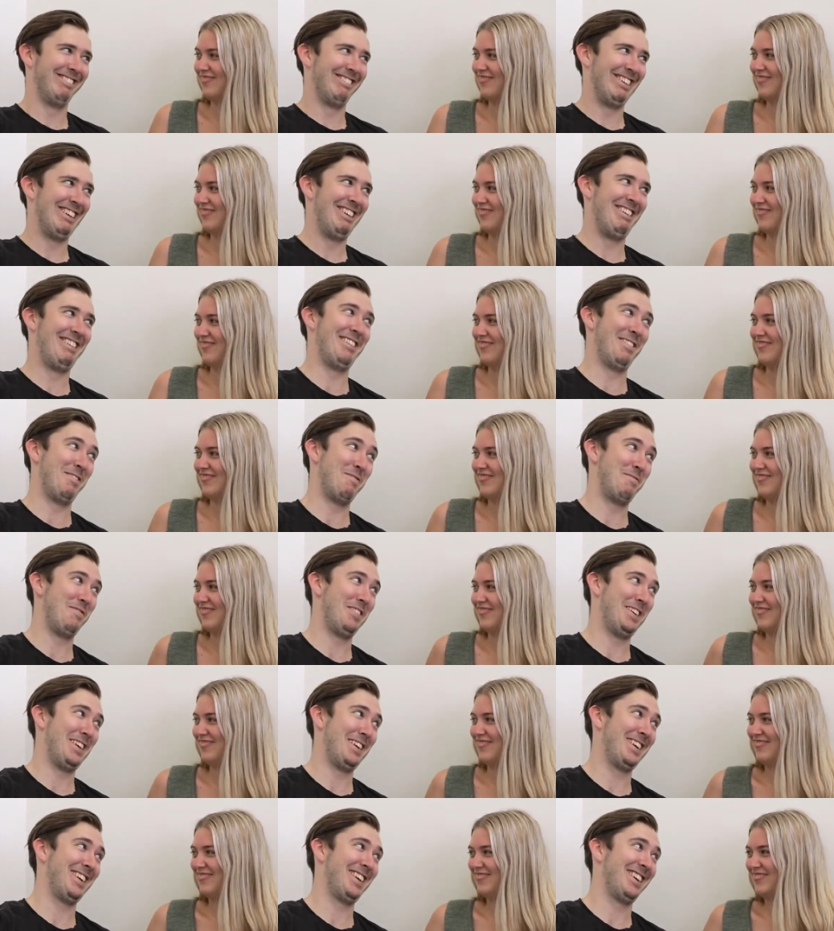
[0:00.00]
Speaker 1: this is a
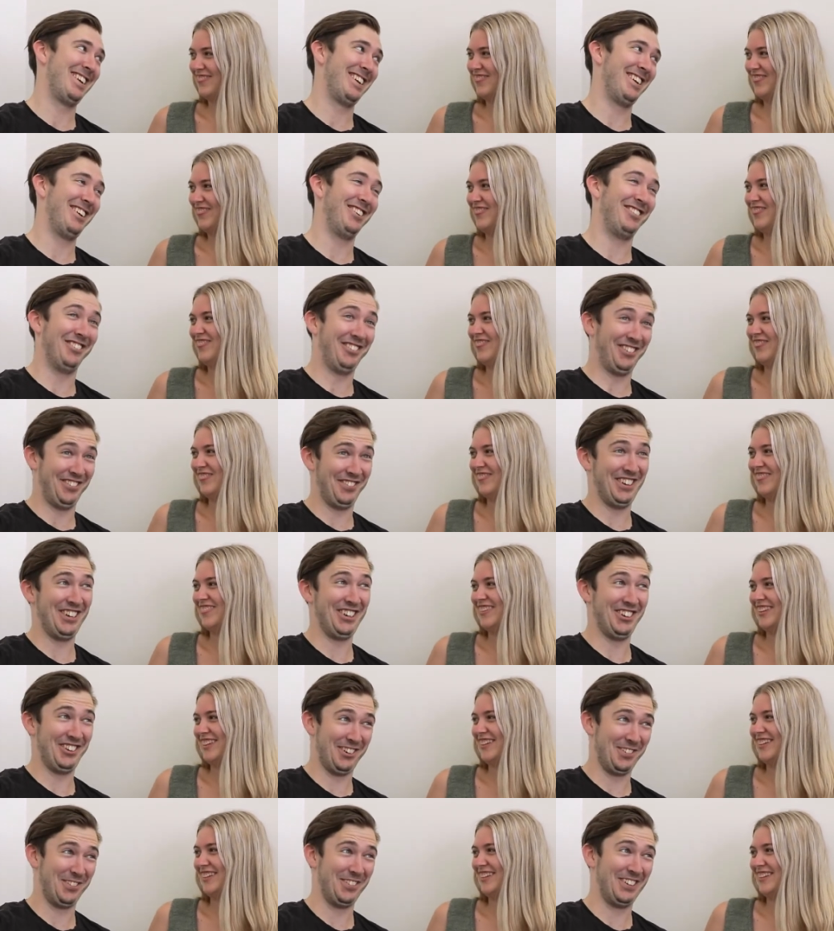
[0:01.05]

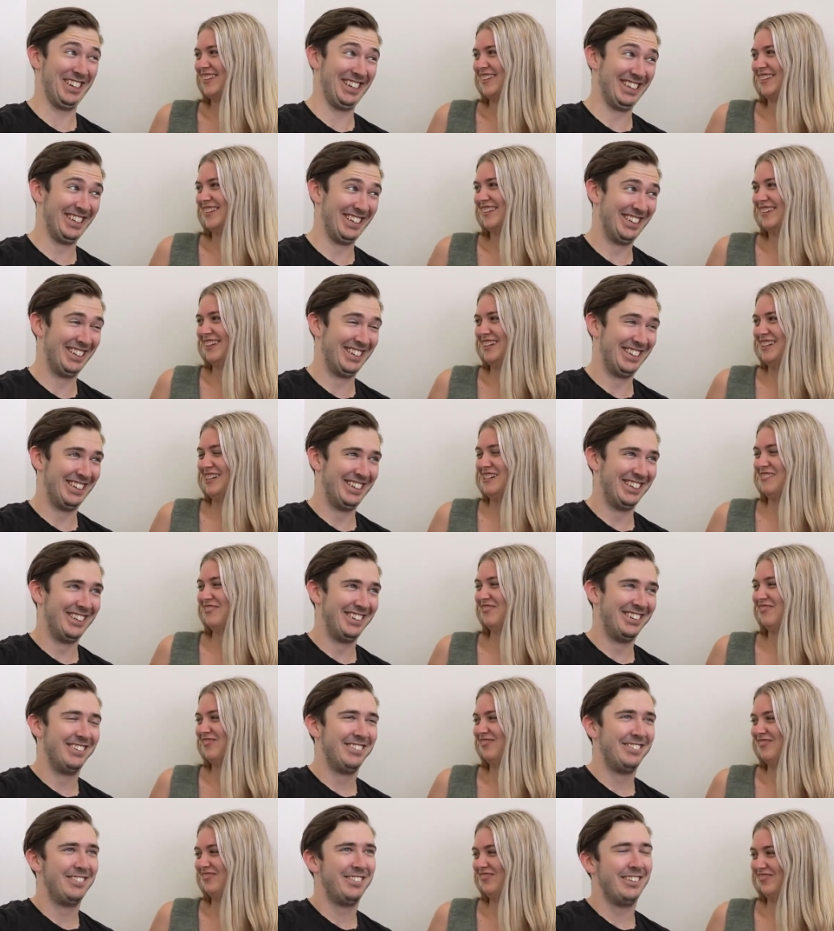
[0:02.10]
controversial one. I know.
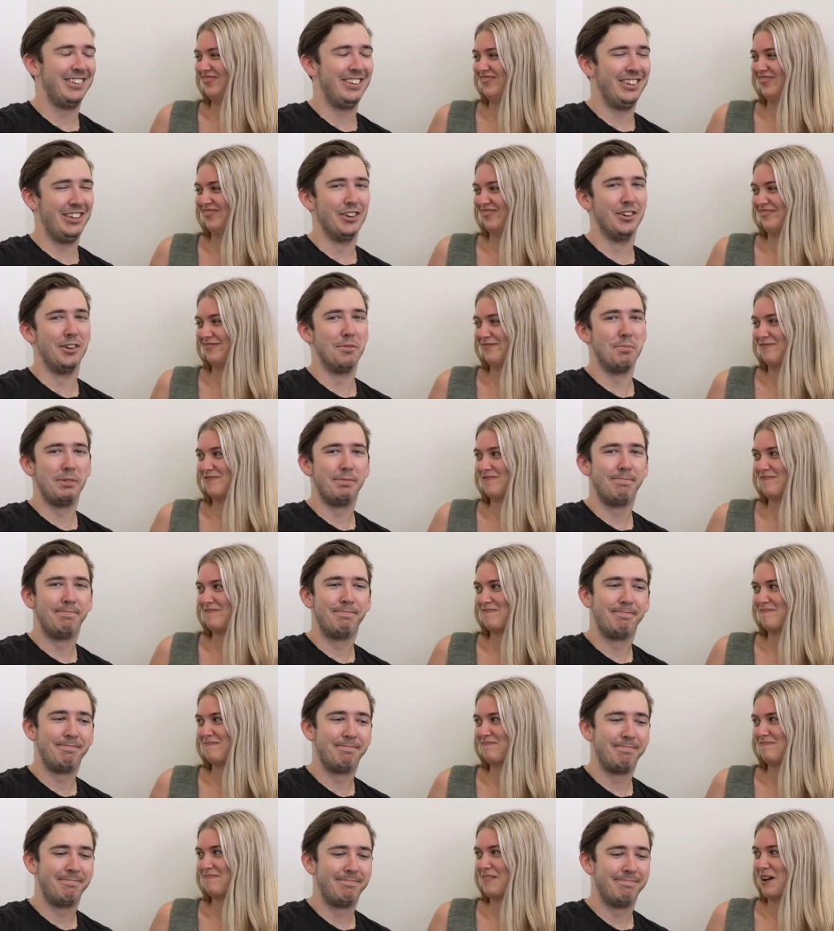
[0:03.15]
Europe.
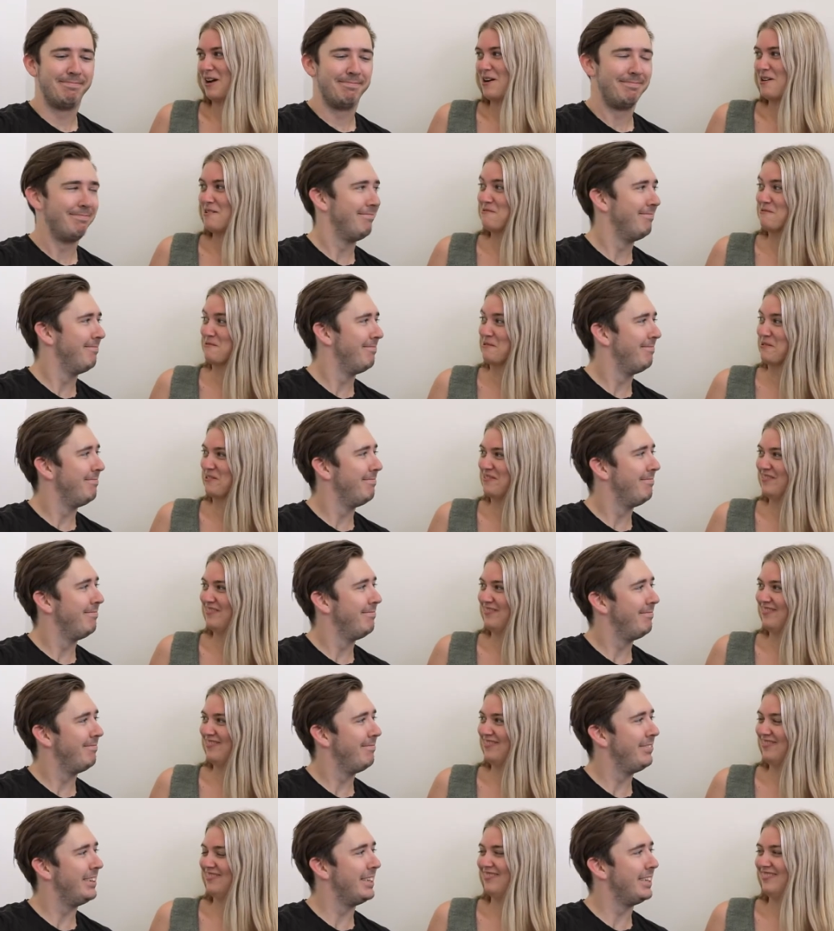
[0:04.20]
Oh!
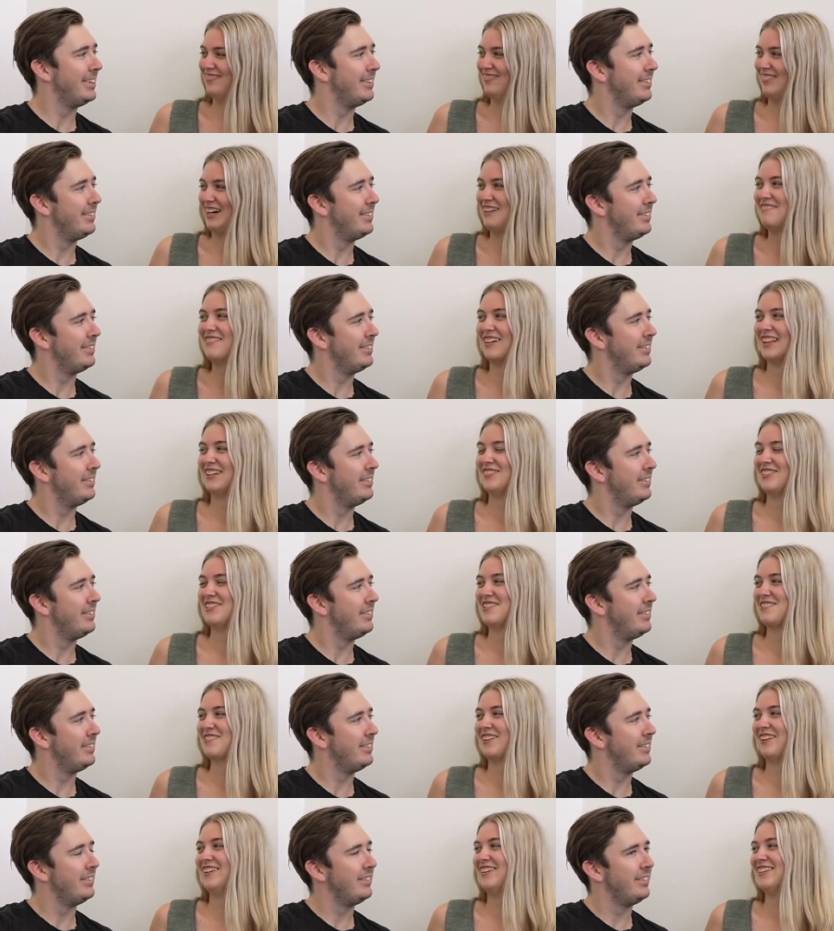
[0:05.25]
Yeah.
Speaker 2: I'd rather live in
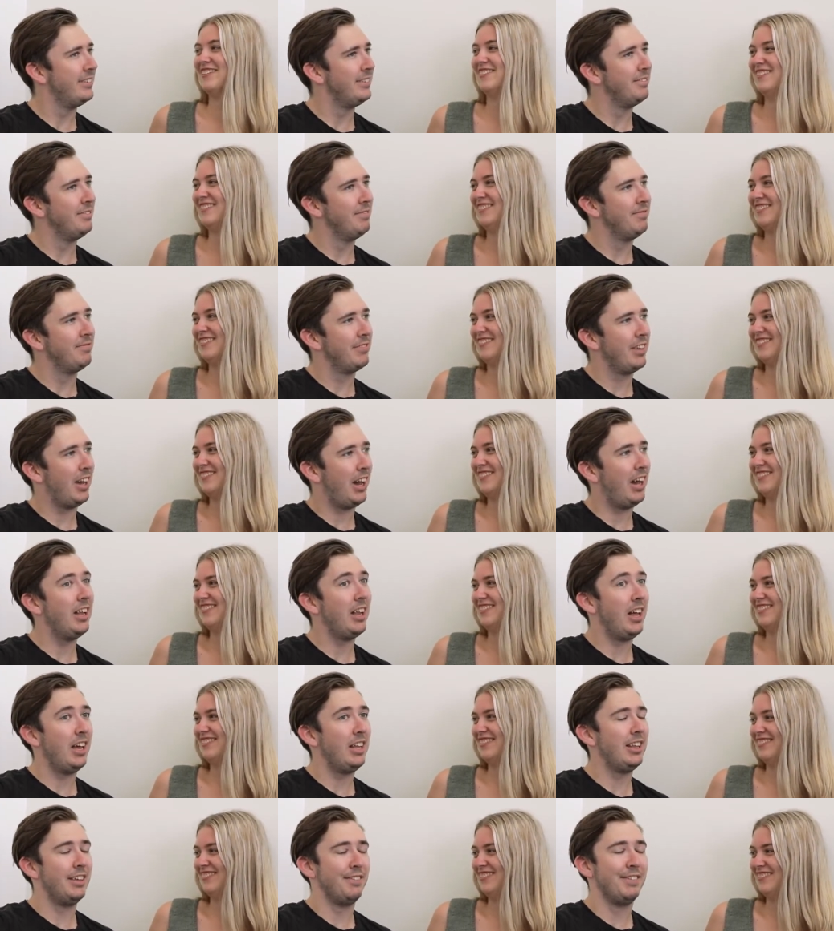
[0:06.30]
Australia.
Speaker 1: I
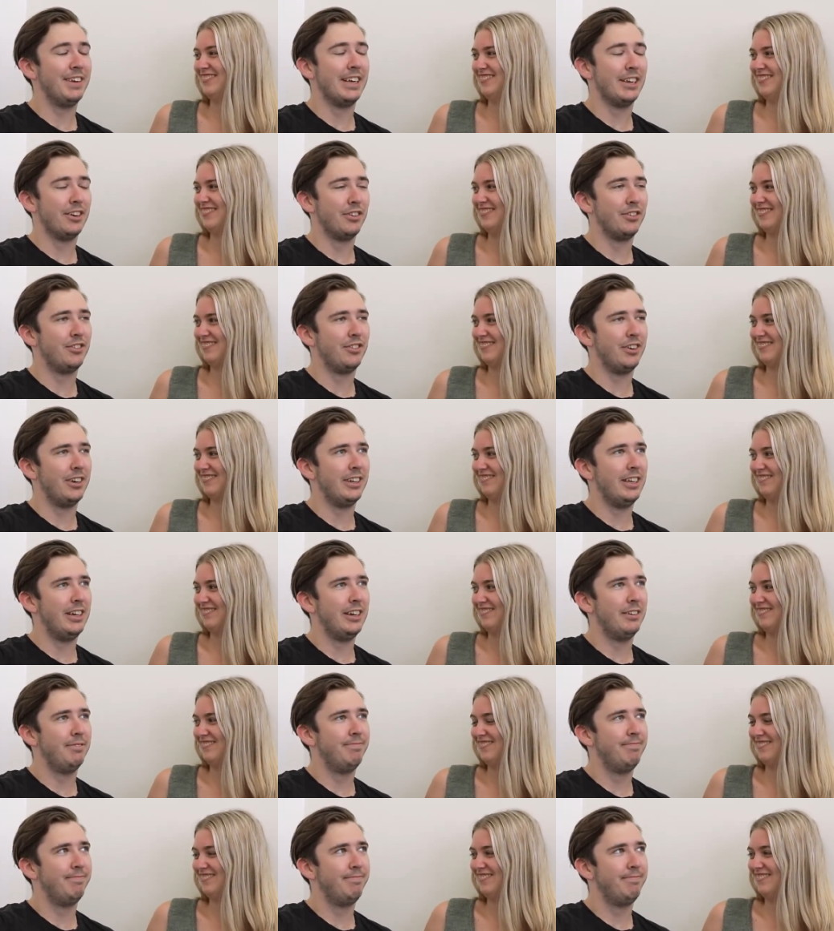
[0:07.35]
like living in Australia.
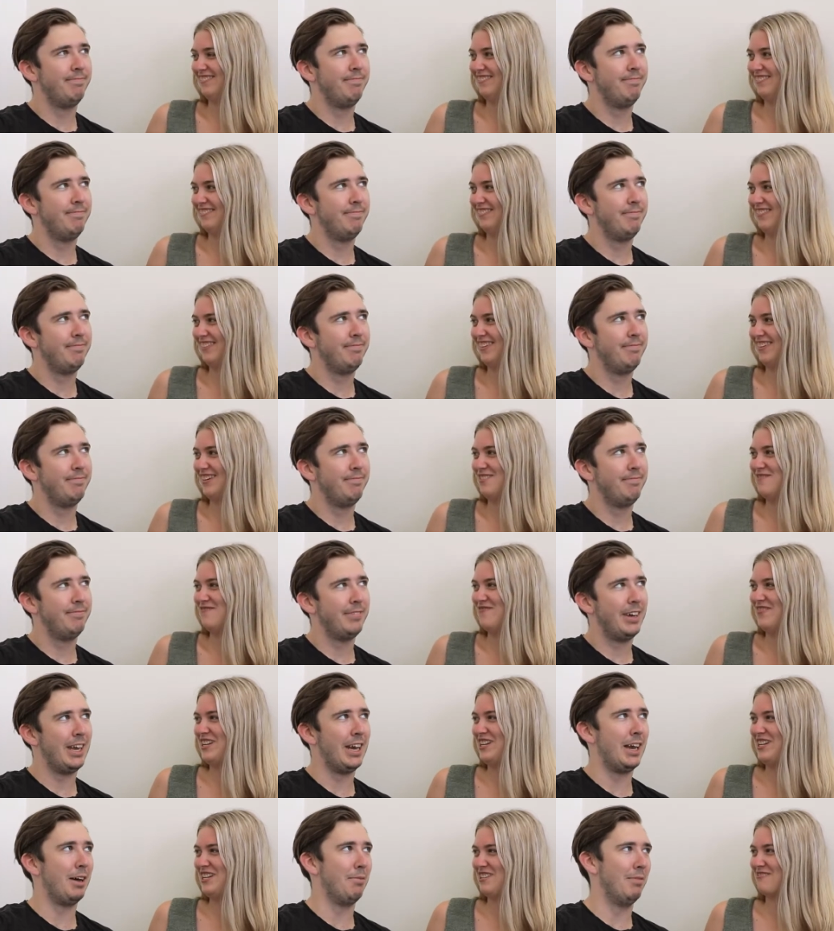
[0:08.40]

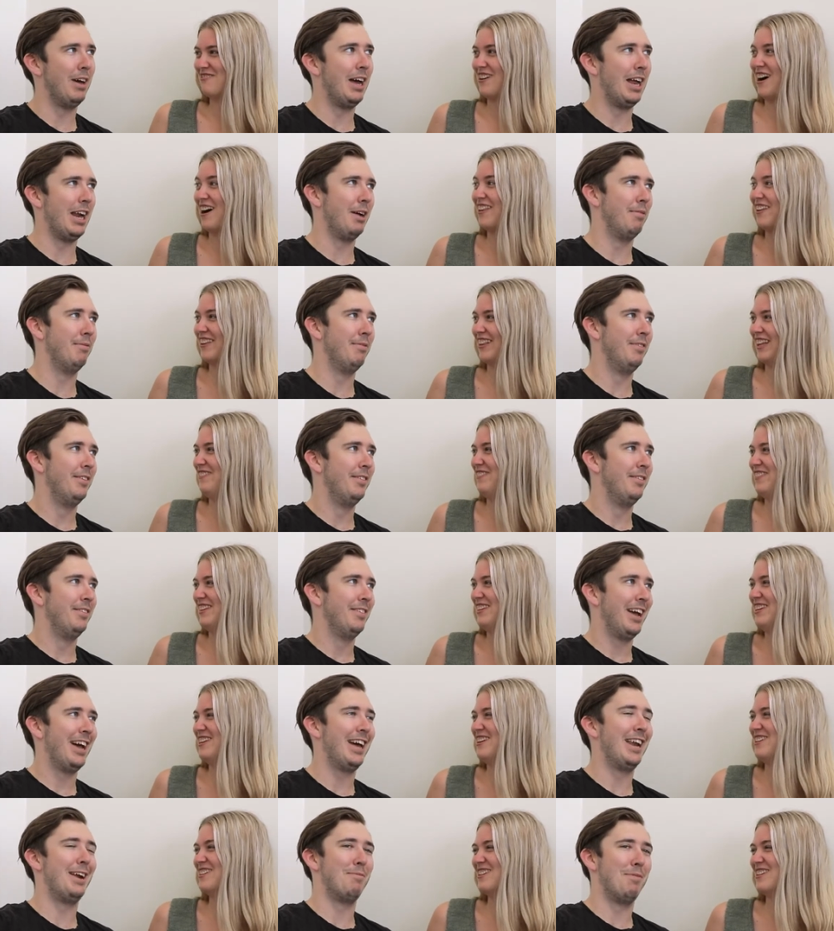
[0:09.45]
and I'm, living
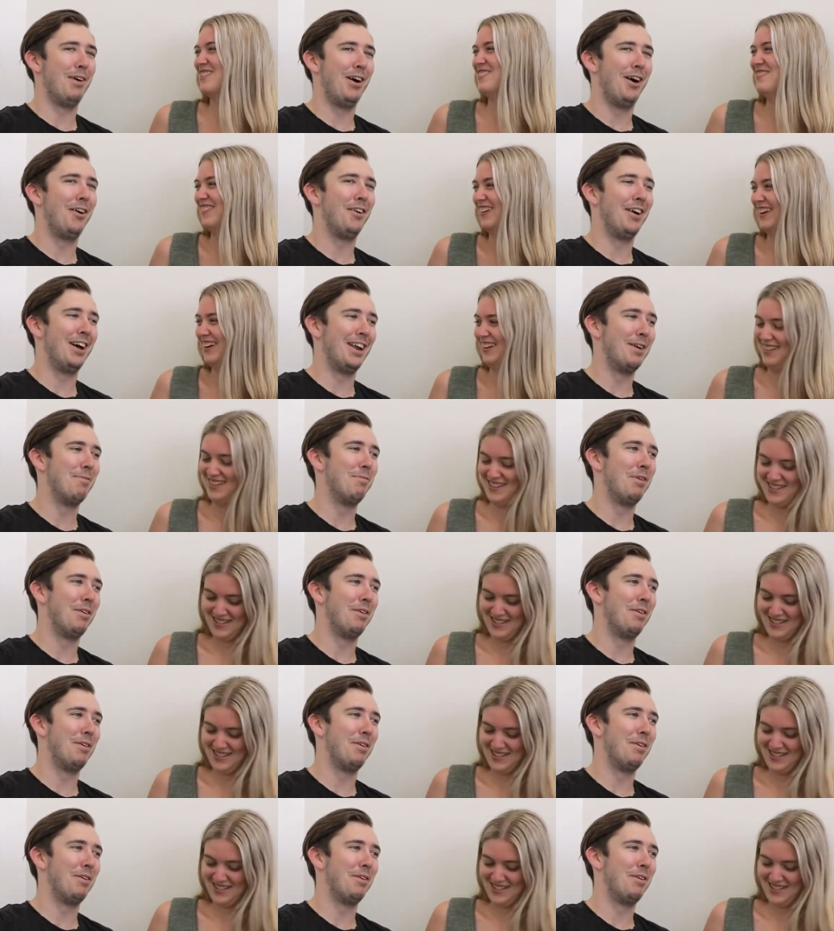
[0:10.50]
here. and I'm